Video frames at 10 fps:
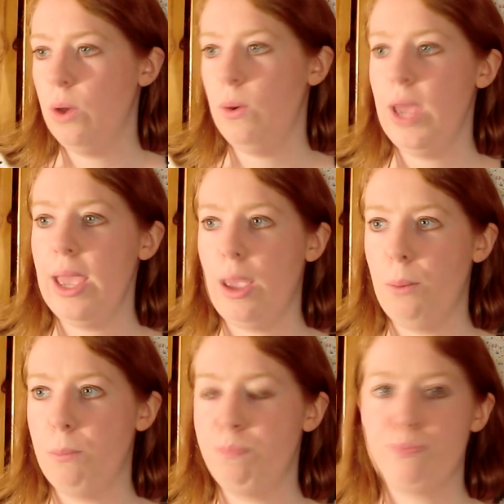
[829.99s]
Okay.
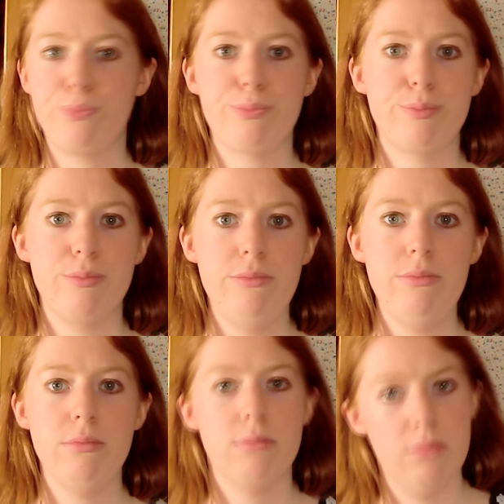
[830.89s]

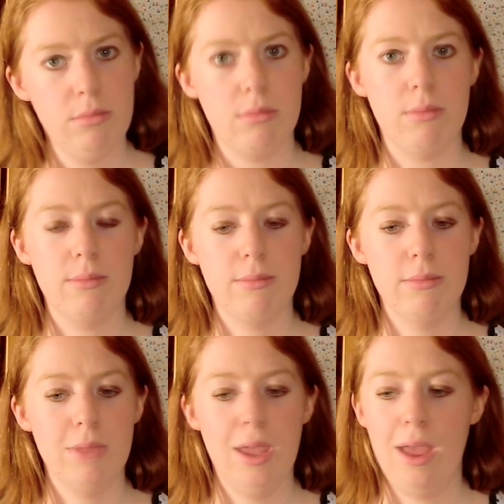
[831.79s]
And
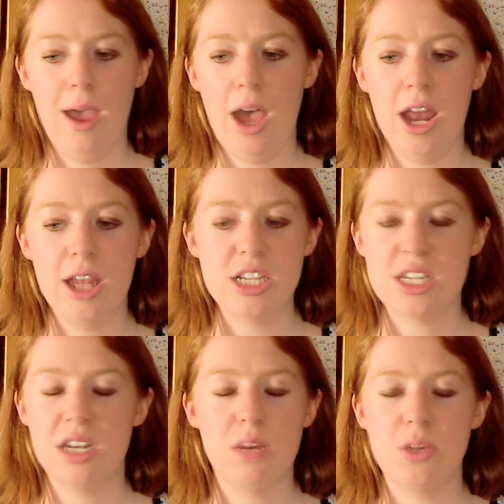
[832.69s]
I
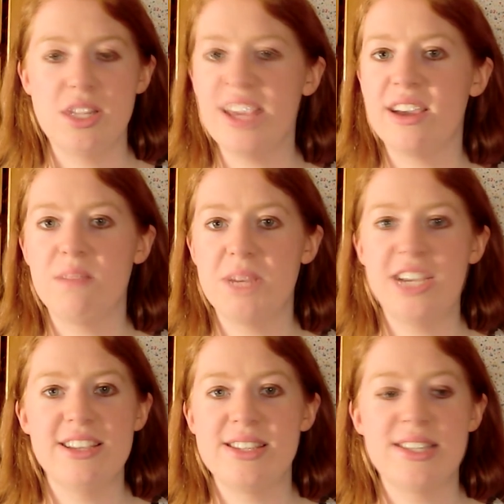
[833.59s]
just didn't know what to think
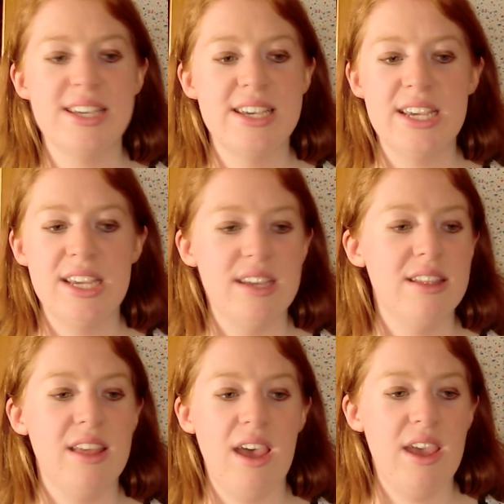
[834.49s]
because
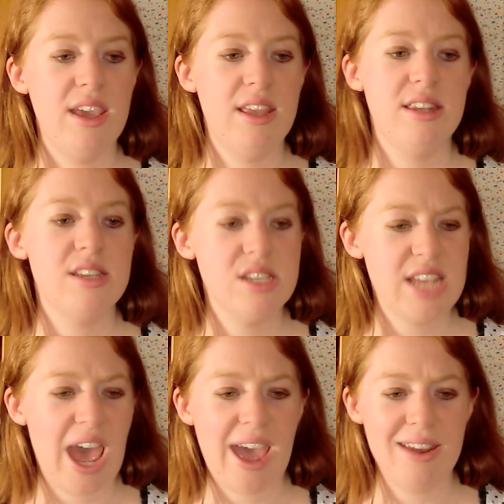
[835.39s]
it just
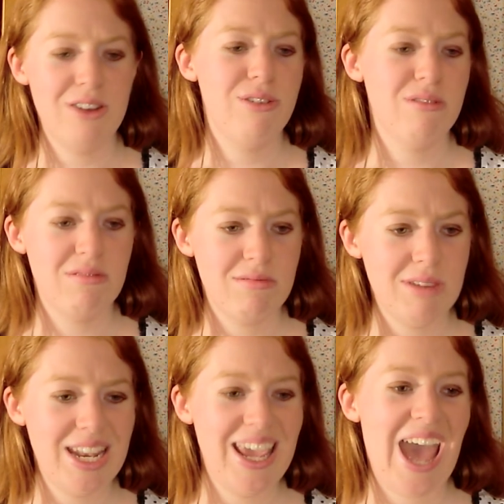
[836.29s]
hadn't
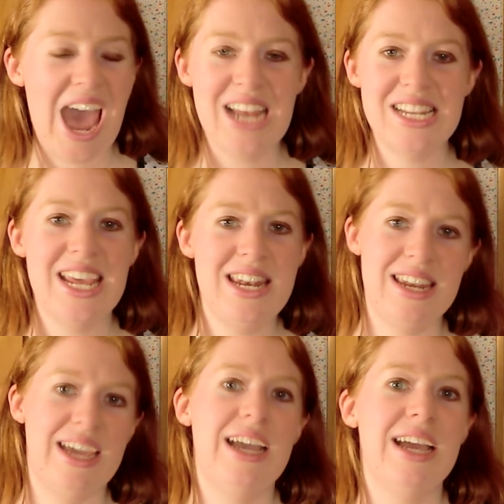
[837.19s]
really had an
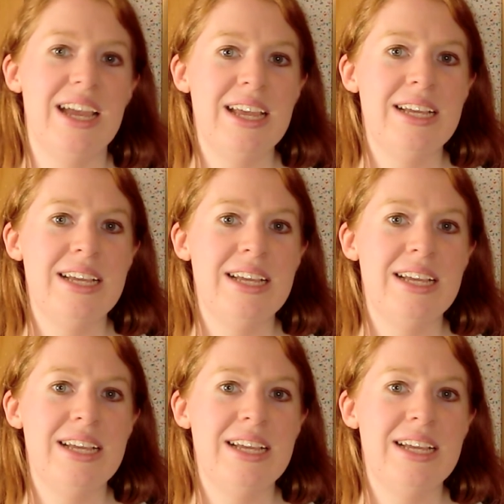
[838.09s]
ending.